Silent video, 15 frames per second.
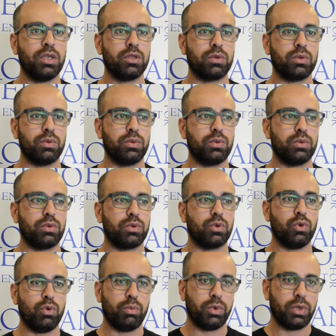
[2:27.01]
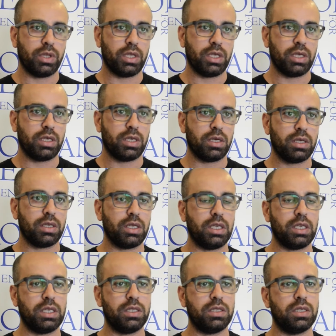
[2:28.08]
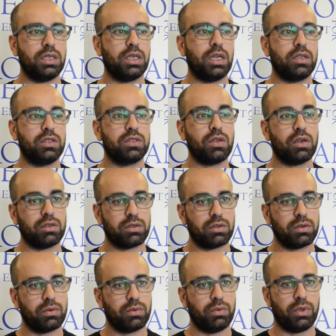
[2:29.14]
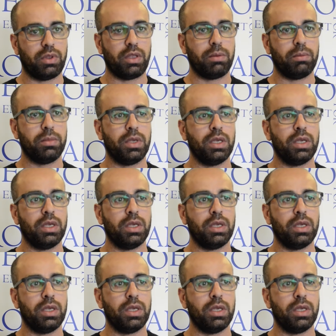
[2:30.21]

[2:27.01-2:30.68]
to cope with the EED and start with them.